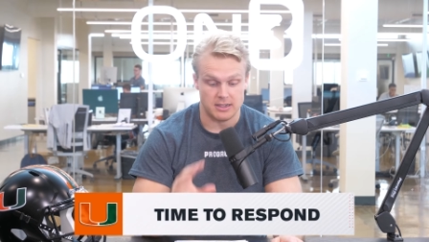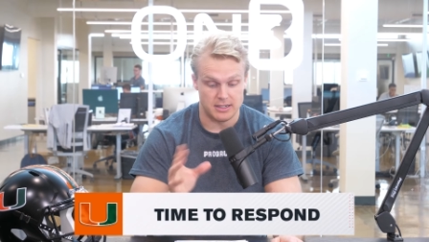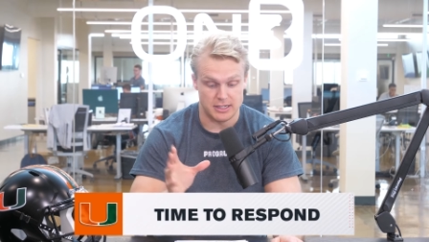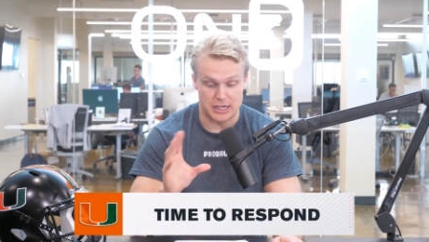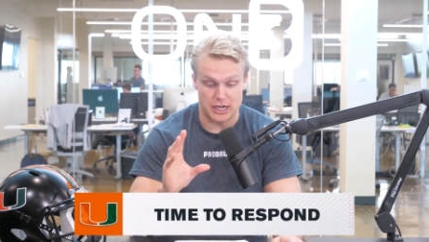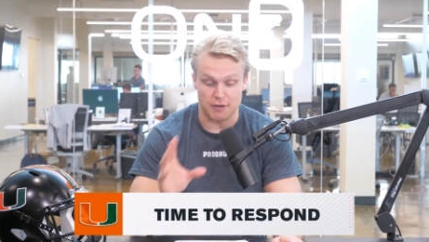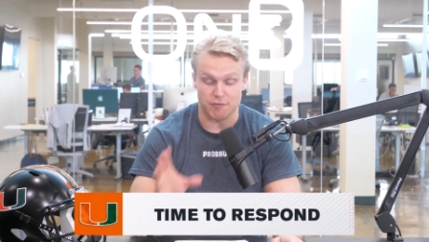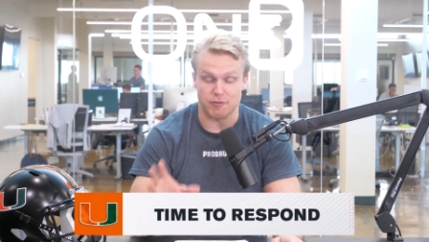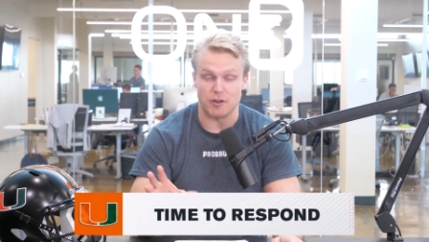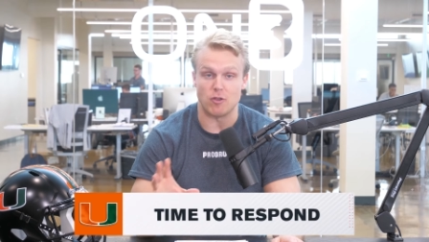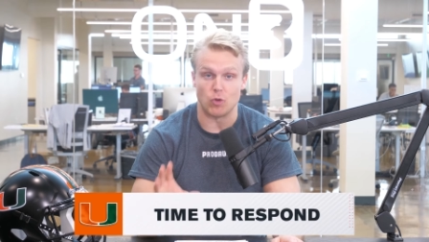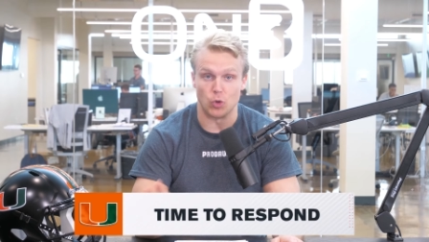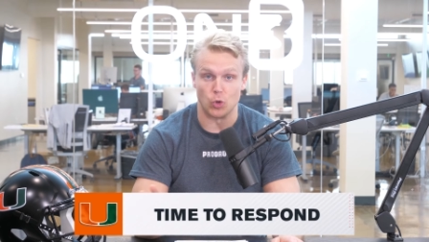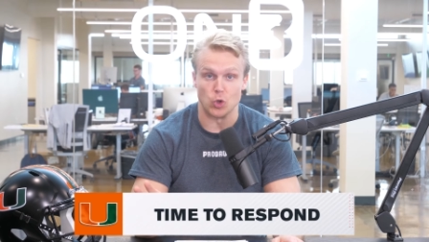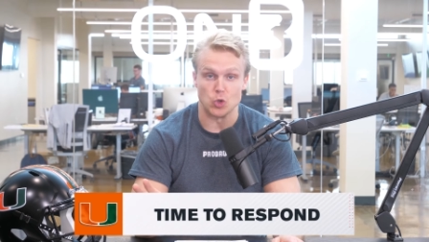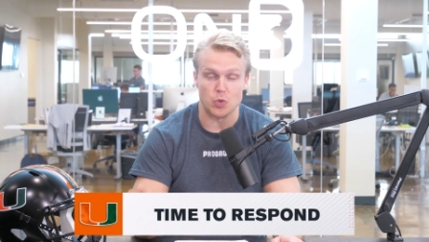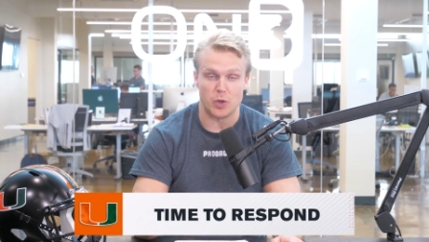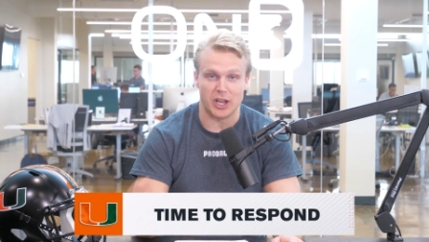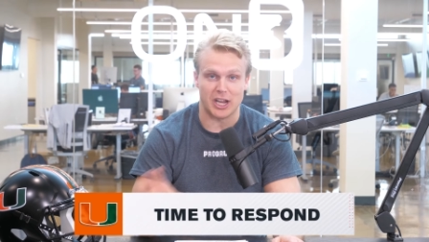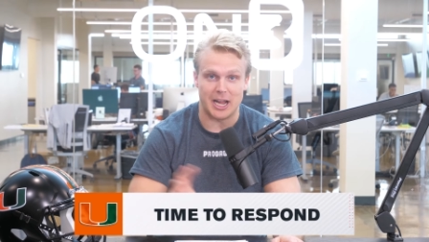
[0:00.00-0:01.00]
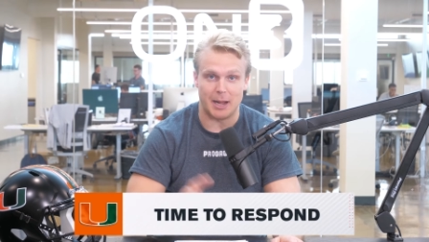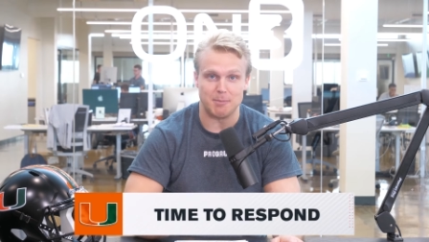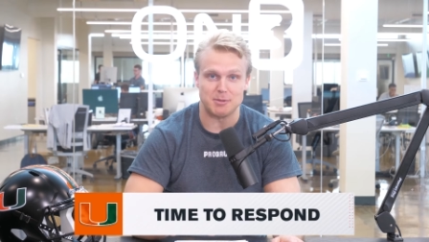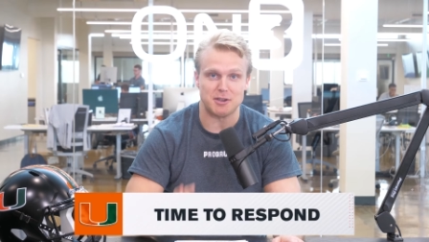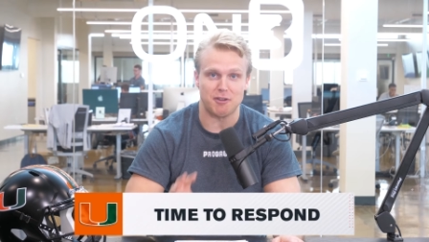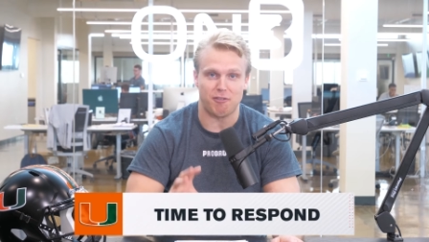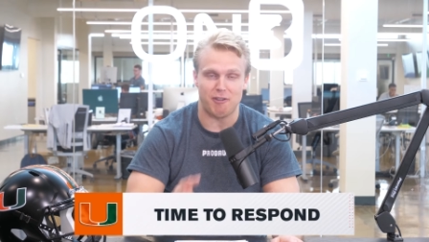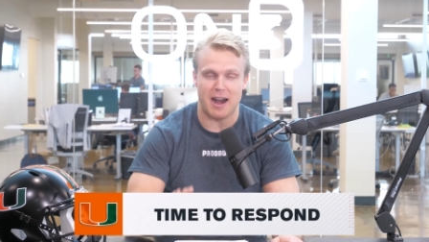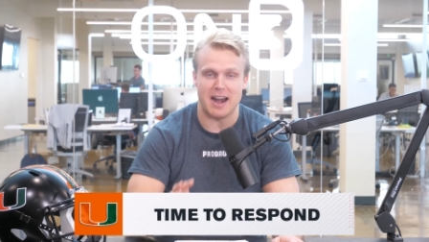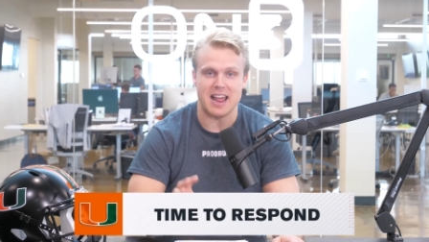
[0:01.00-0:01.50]
different rules when it comes to
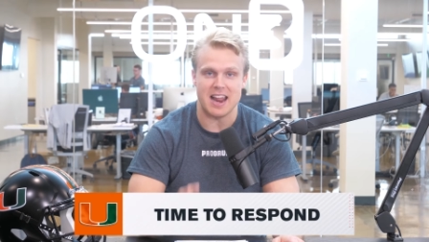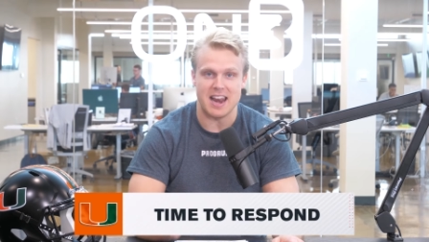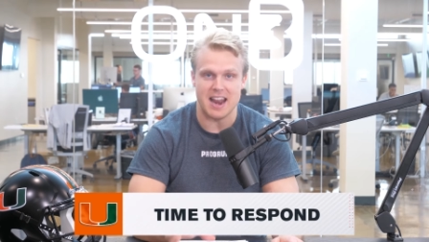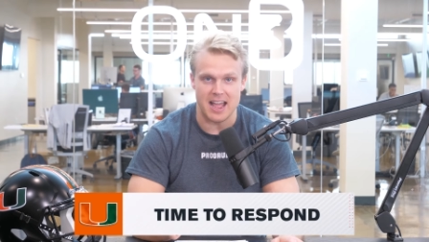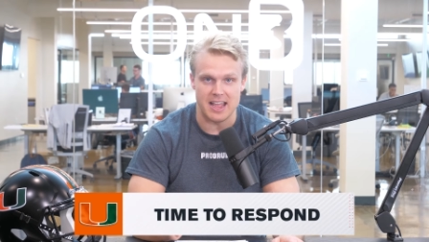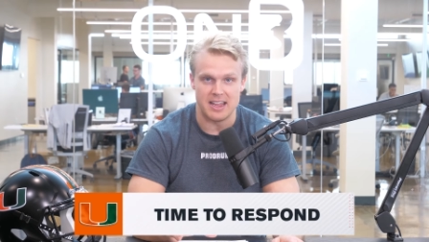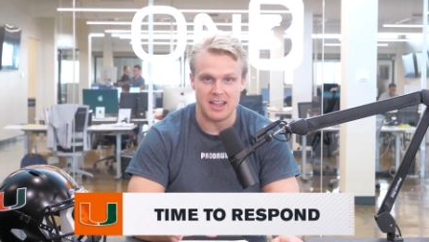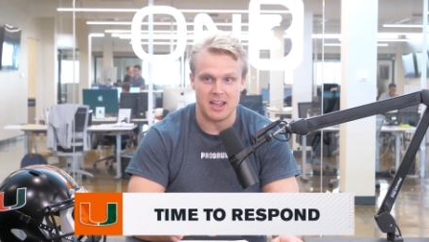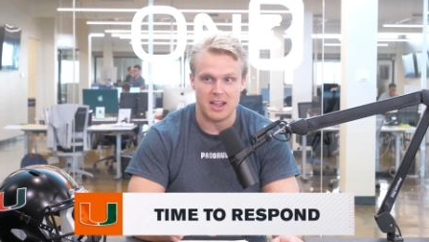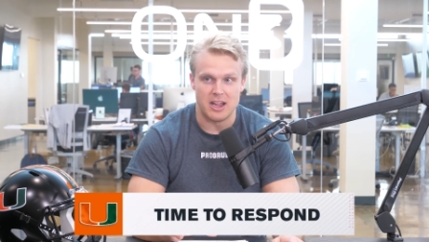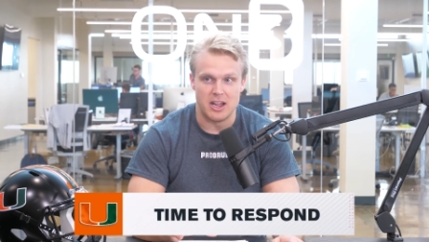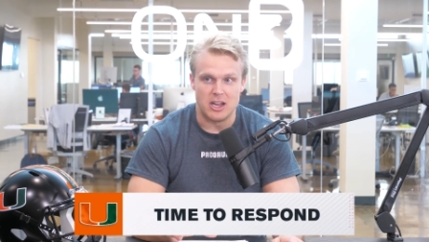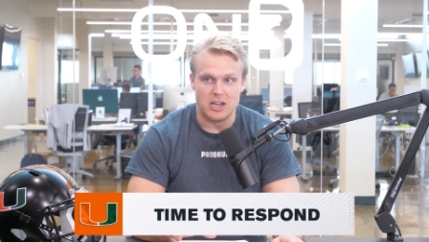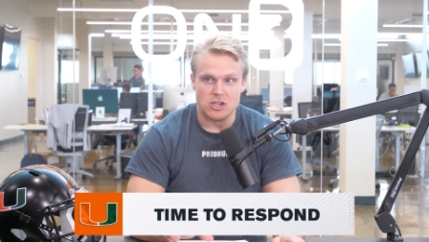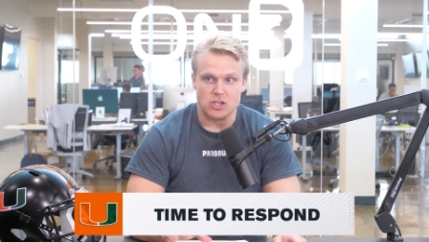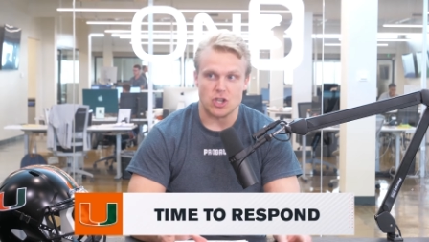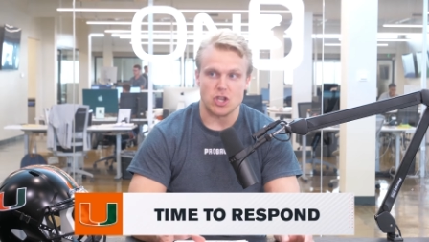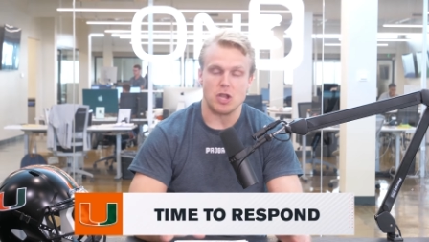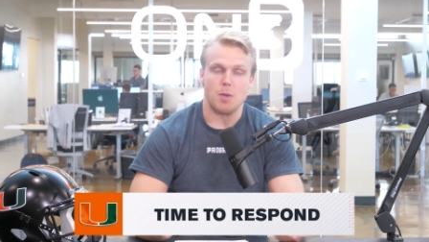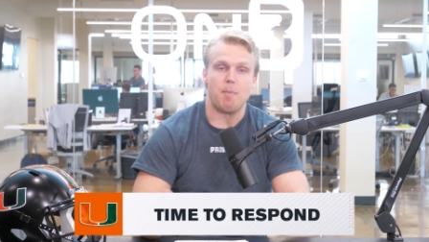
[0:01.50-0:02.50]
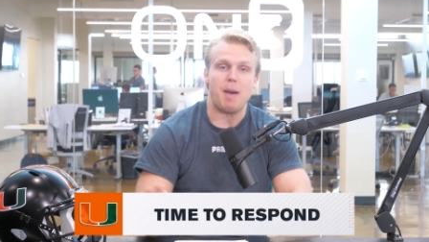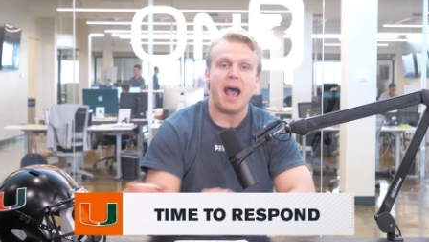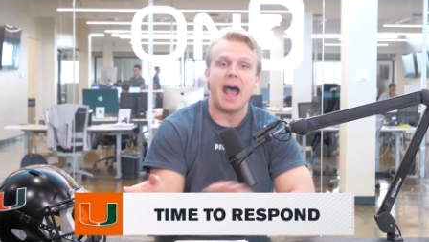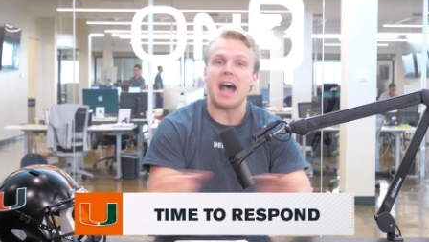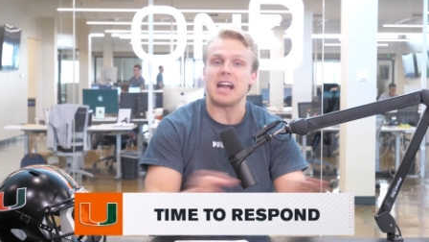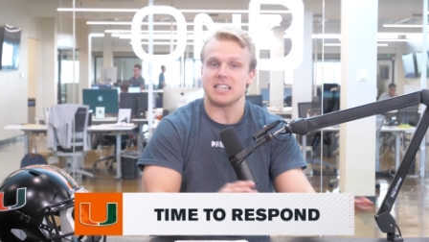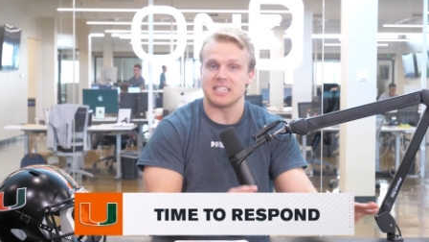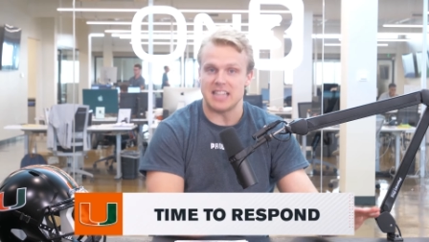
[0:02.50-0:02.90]
Friday night. So you passed